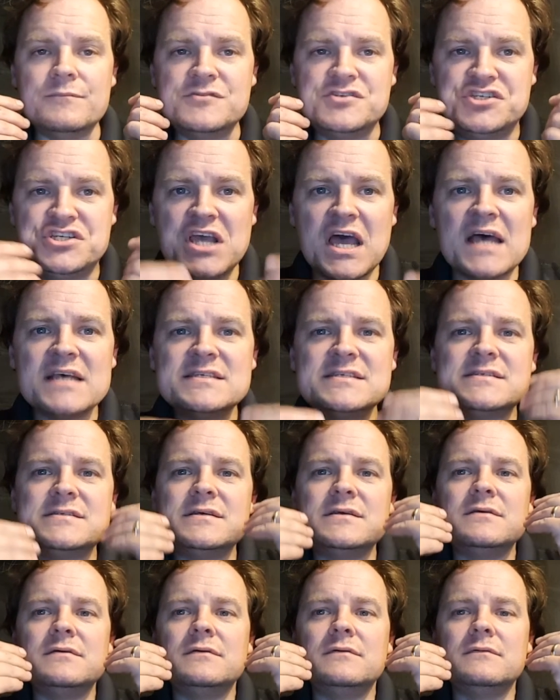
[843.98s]
Just
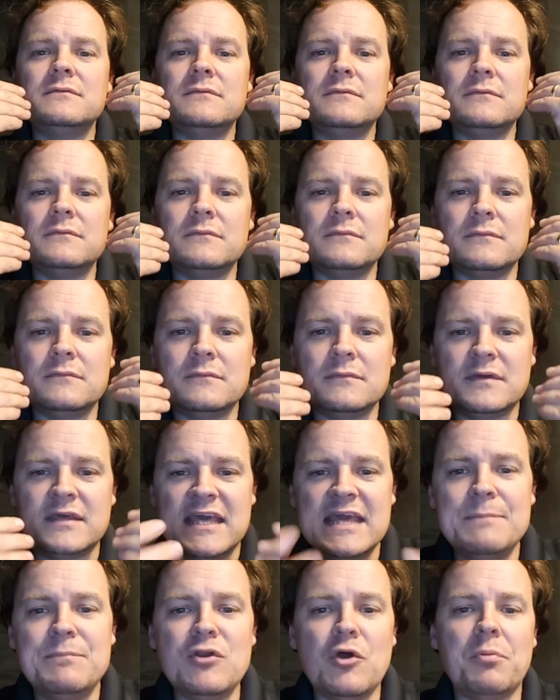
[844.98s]

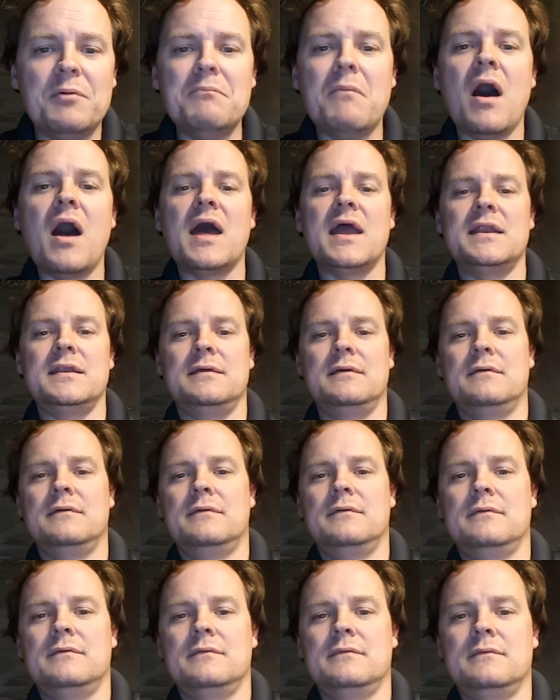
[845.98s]
keep an open mind.
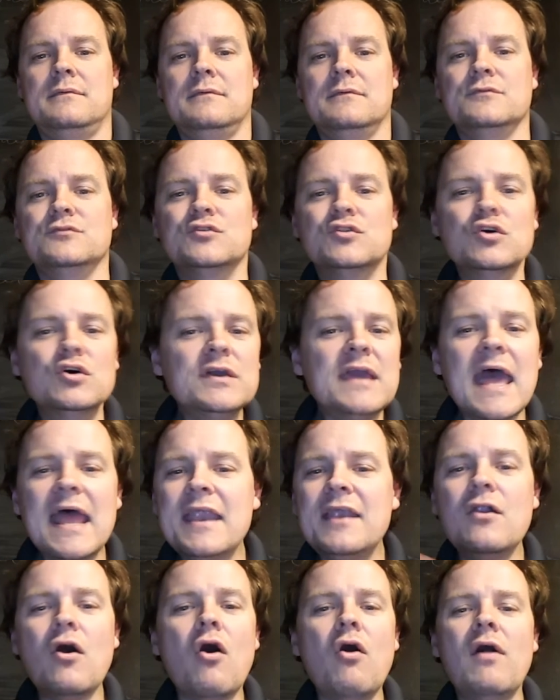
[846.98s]
Look at
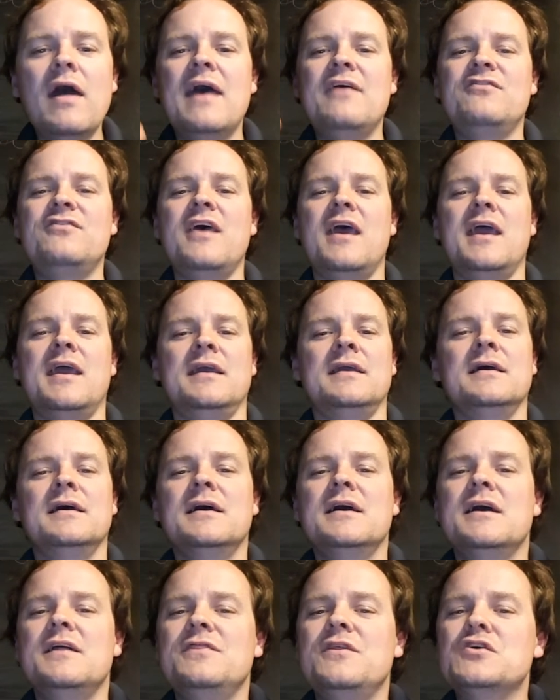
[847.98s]
it all as saying
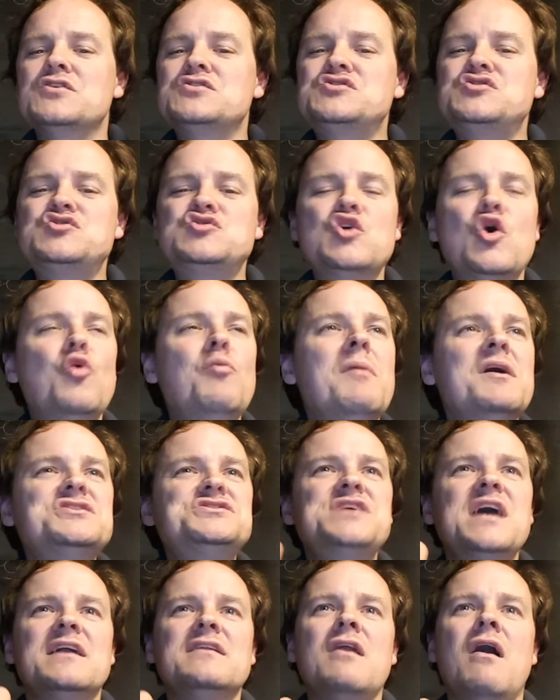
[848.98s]
there's so much
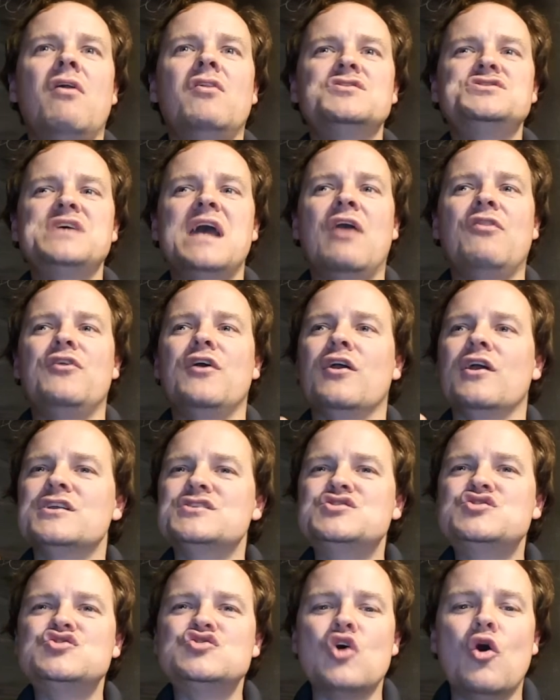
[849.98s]
technology out there and
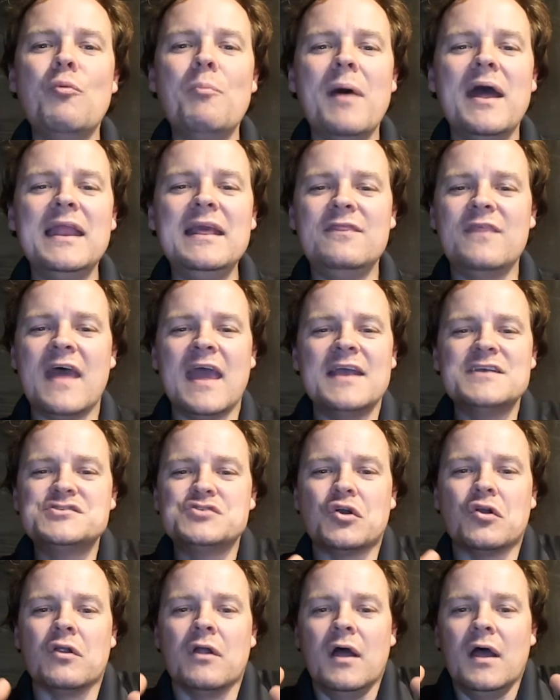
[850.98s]
so many things
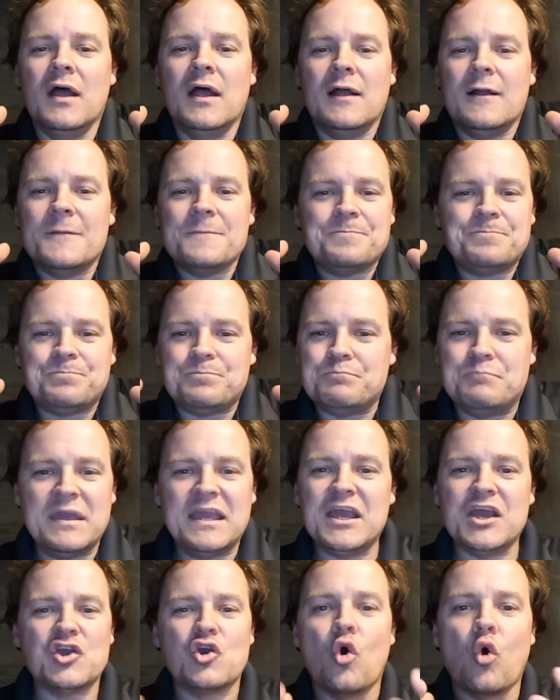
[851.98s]
are
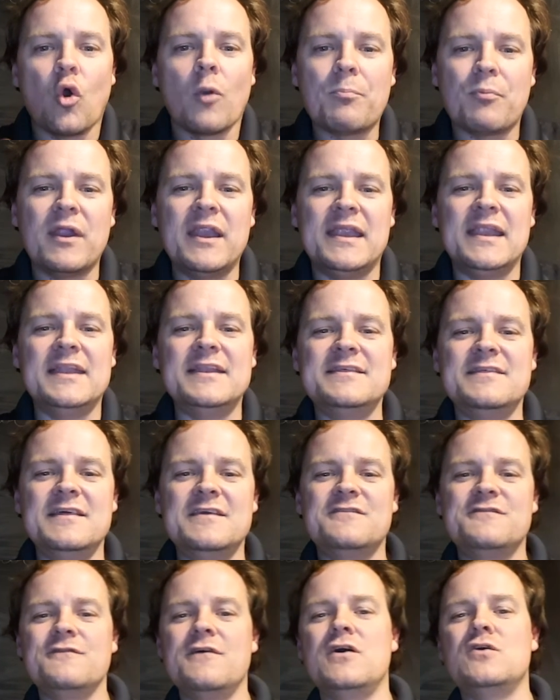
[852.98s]
being incorporated into
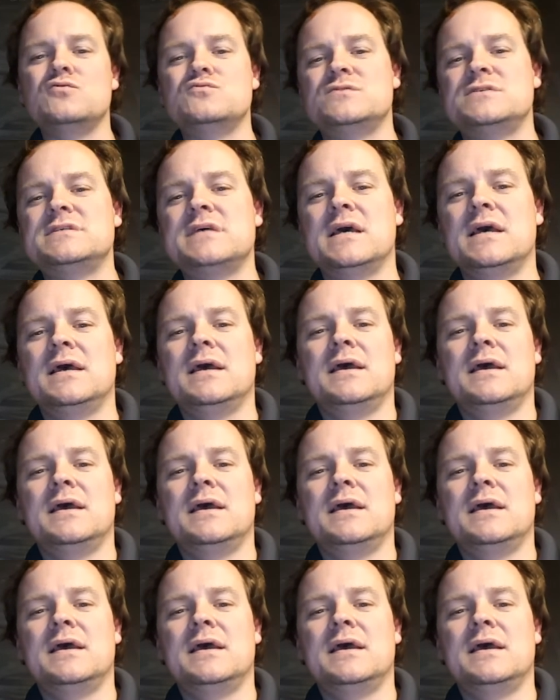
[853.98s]
these phones